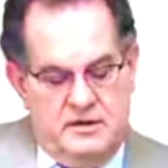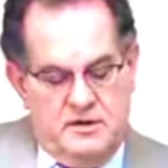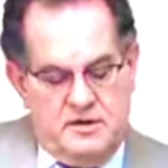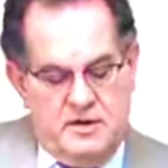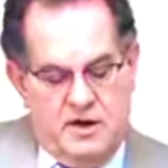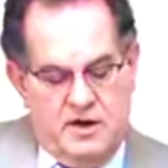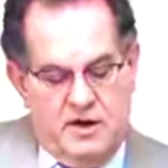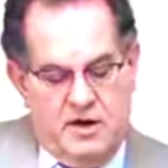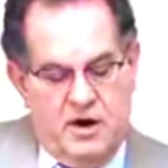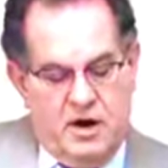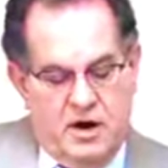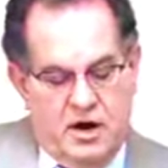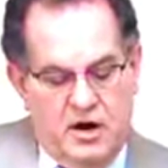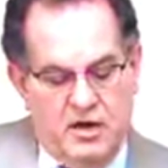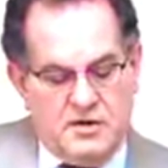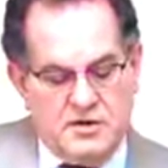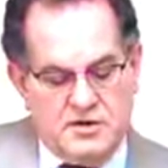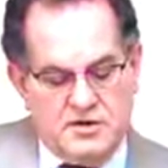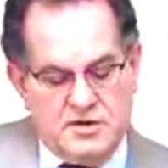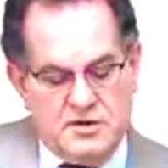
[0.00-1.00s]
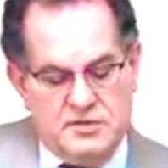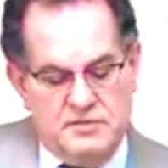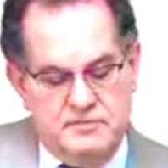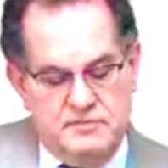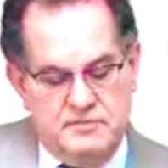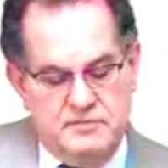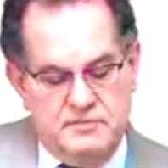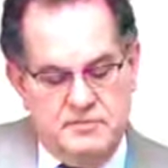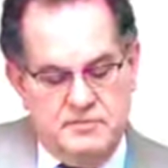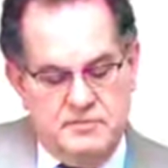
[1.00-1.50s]
to turn
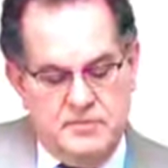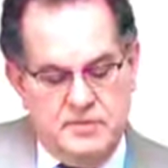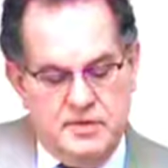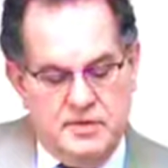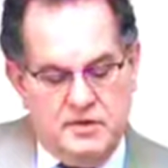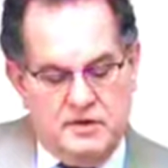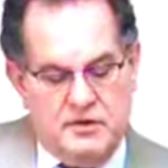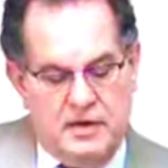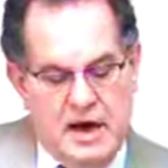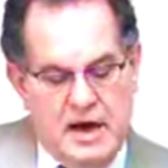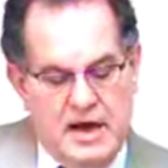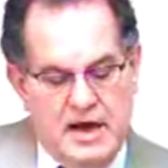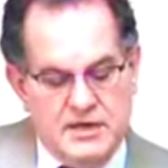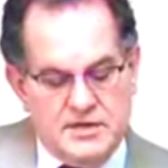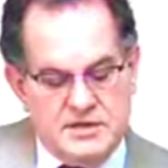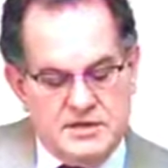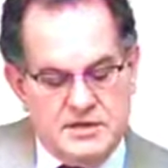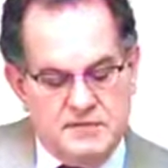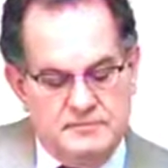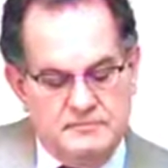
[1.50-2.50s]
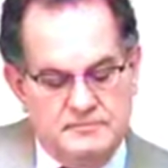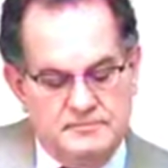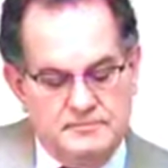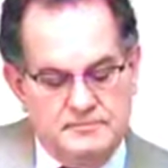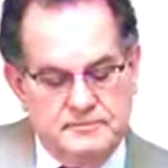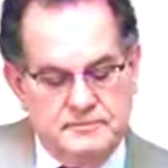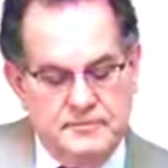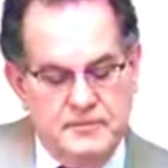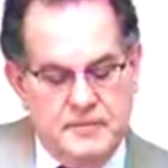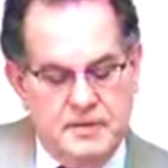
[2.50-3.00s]
hearts to Christ.
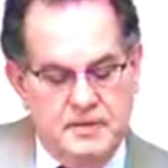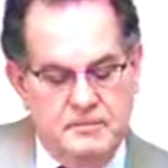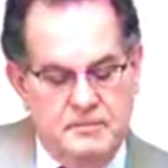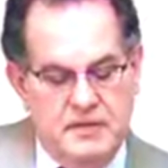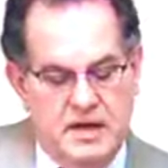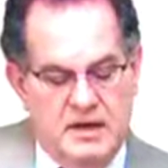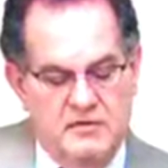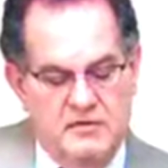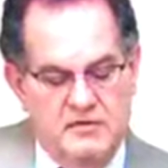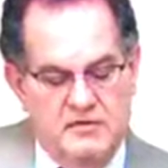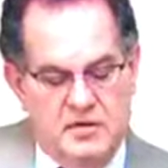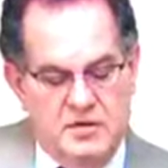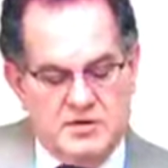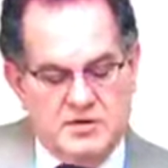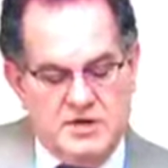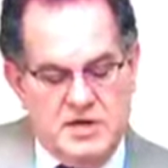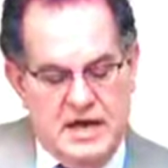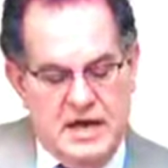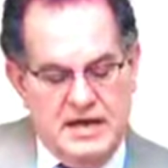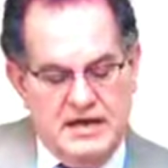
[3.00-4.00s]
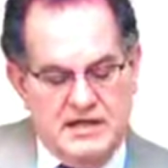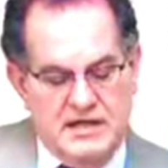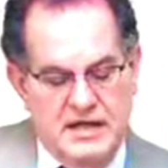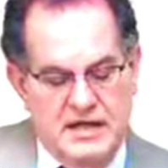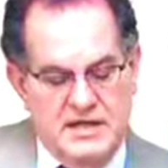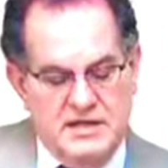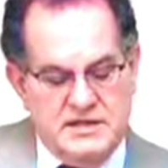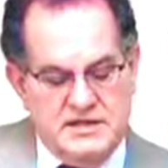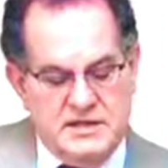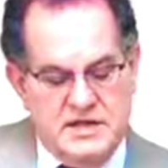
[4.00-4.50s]
But verse
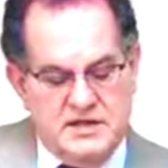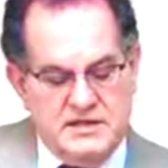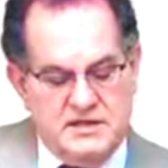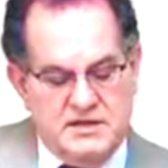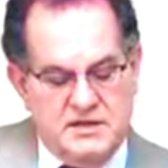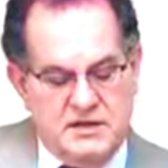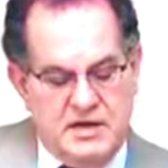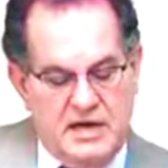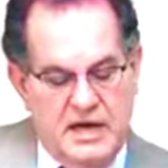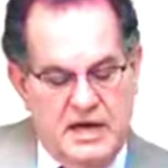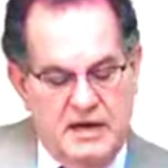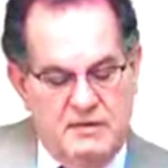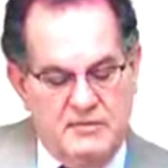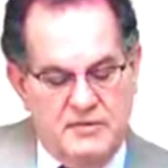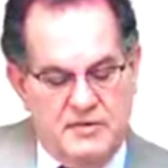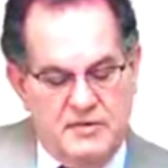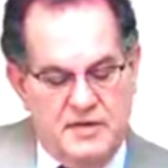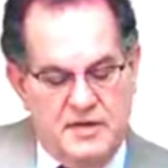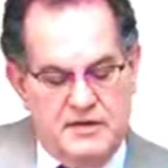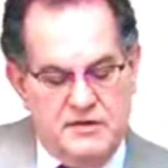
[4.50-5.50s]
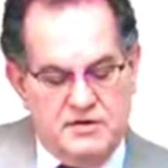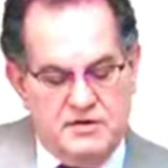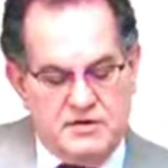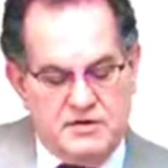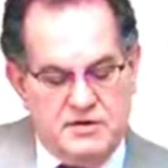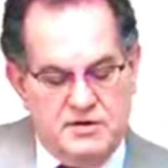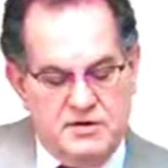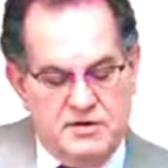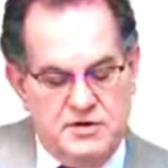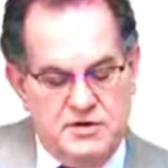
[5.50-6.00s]
19 says, There came thither
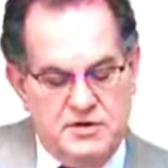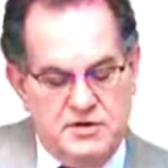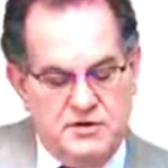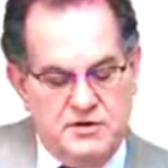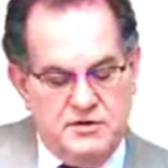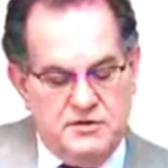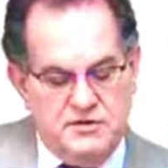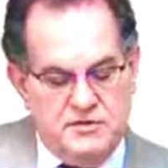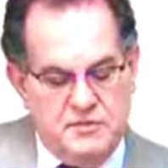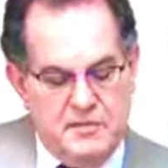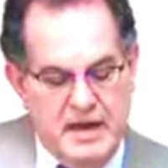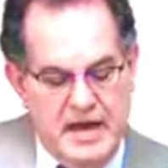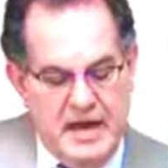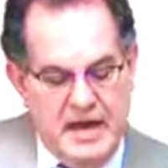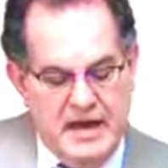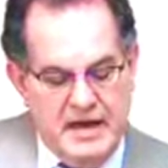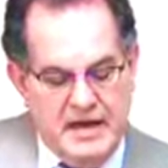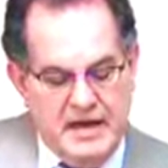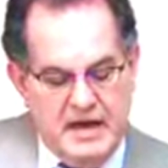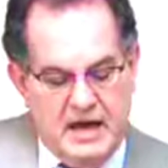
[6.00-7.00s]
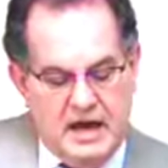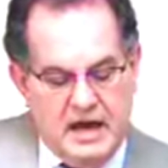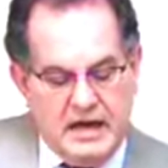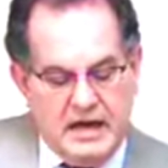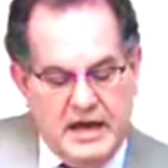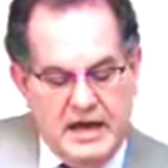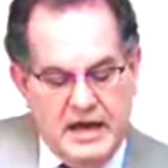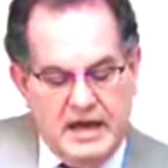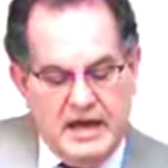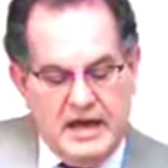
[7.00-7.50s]
certain Jews from
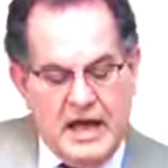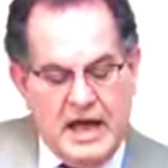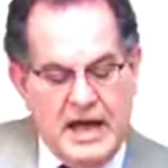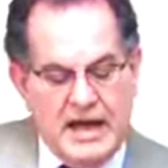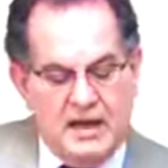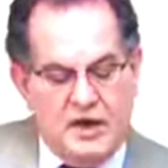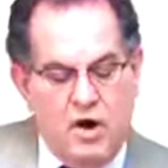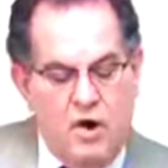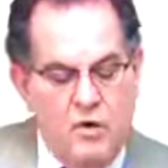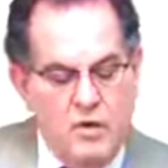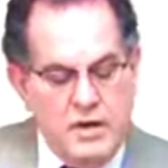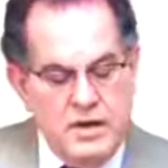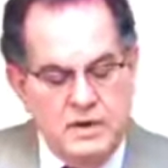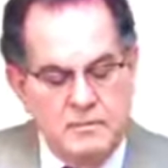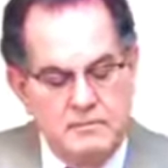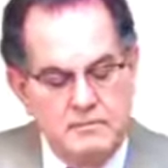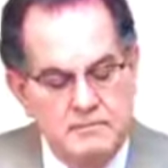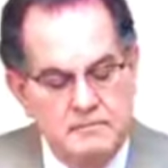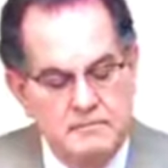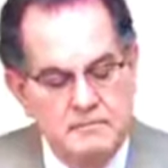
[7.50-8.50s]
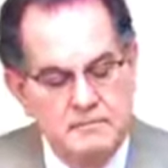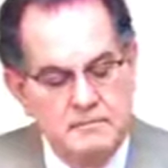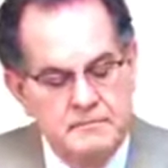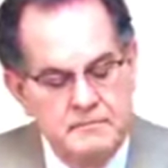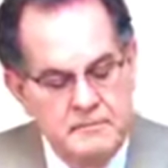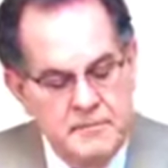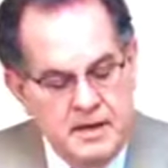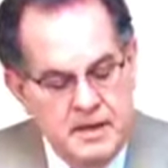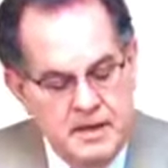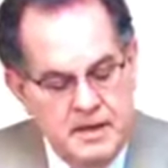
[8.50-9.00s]
Antioch and Iconium
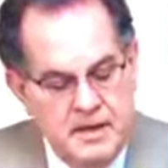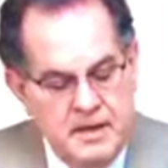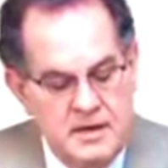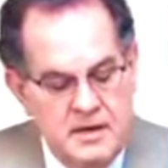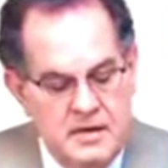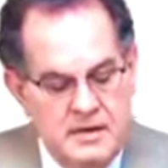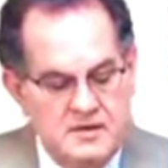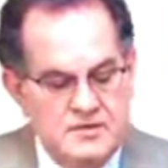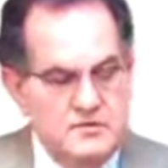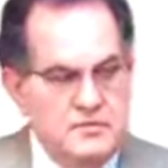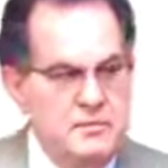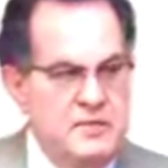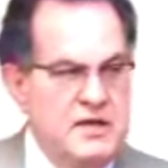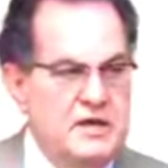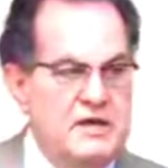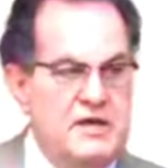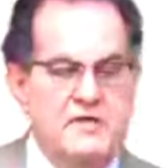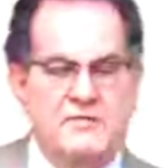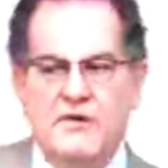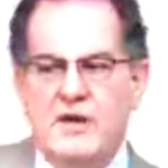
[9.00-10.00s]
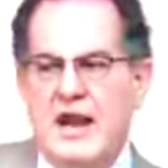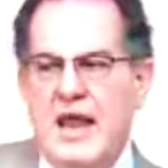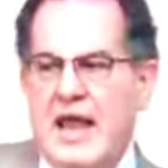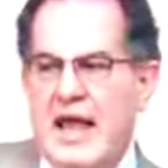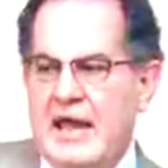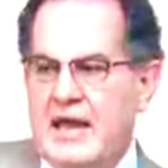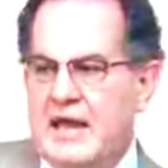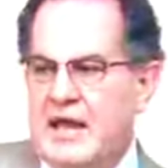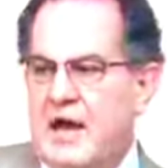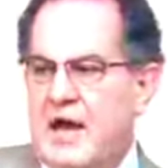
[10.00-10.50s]
this would be a different
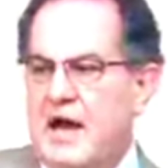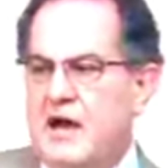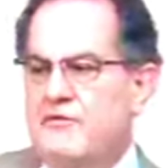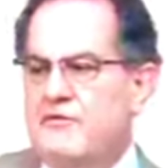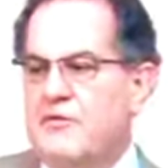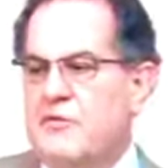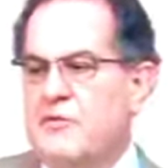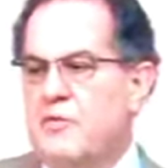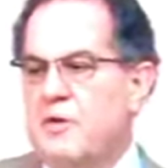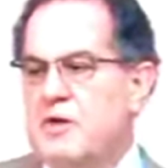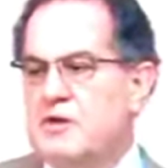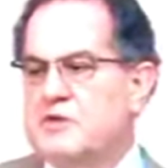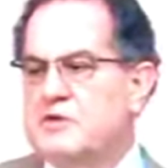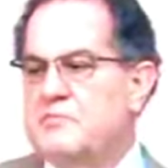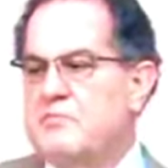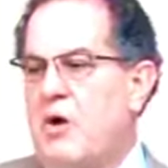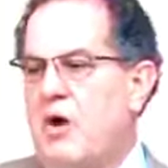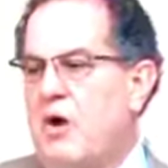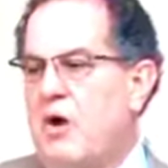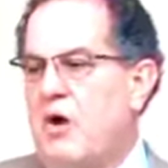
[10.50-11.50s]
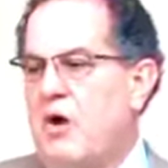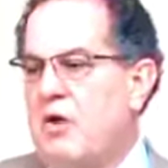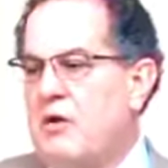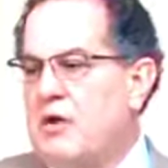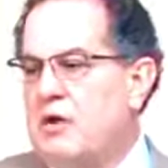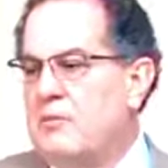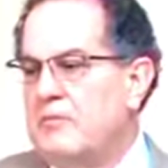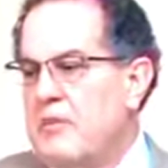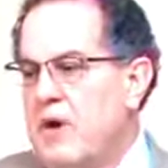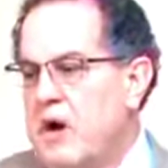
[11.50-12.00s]
Antioch from which
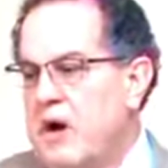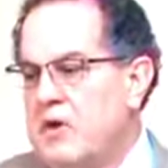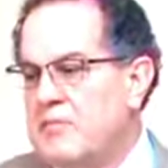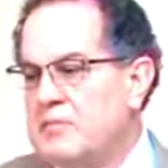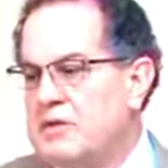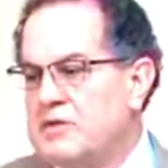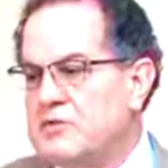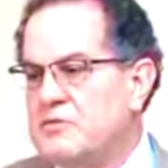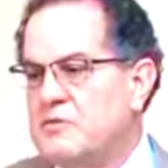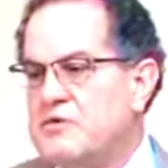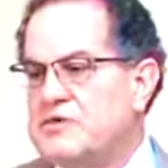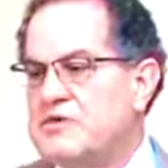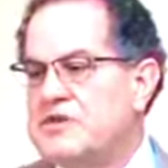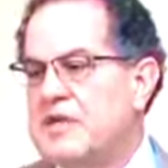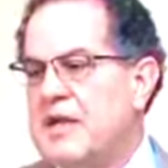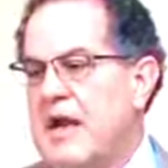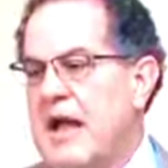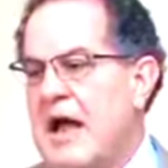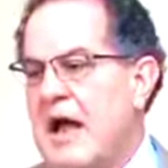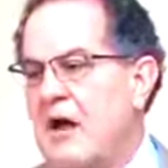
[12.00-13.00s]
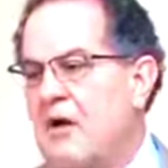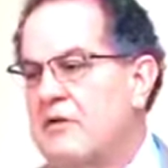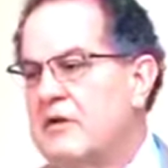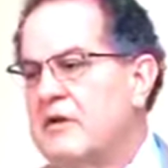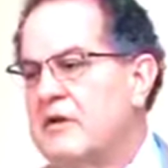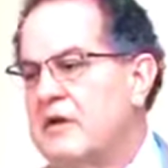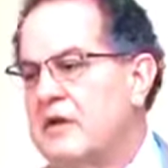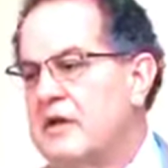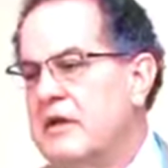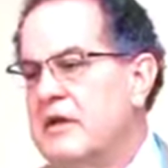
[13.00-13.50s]
Paul and Barnabas were set
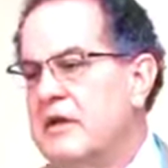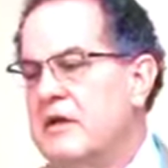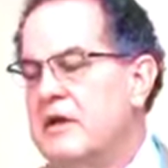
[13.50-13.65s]
out